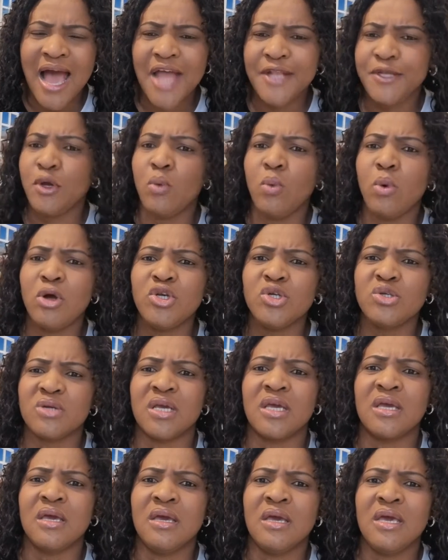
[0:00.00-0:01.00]
And you're
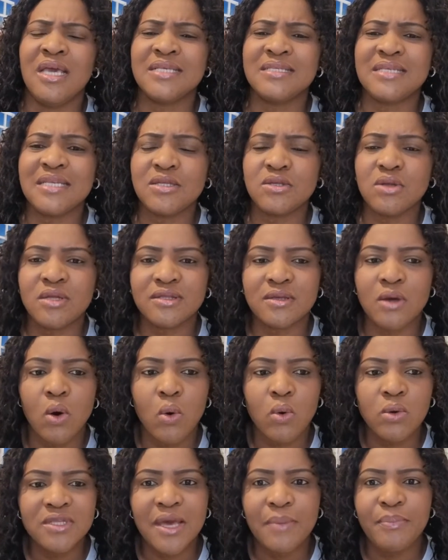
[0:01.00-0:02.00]
wondering, is it not the
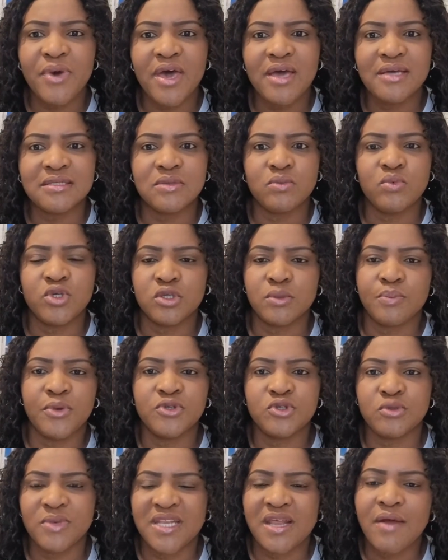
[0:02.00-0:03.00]
older person who is
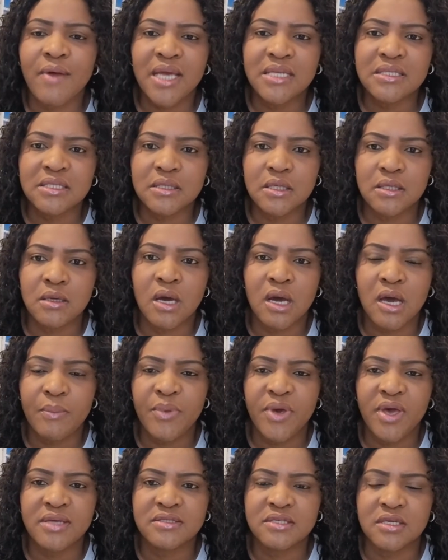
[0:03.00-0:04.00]
supposed to be directing the younger
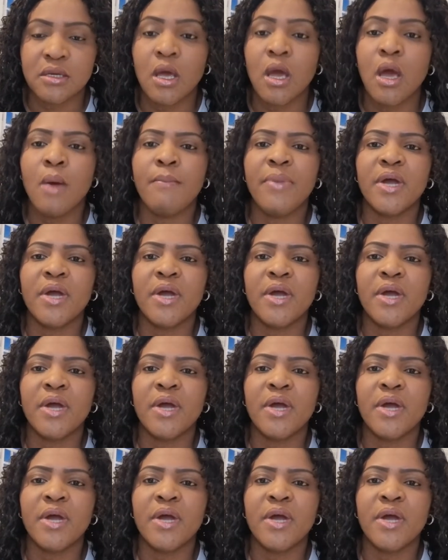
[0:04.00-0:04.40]
person?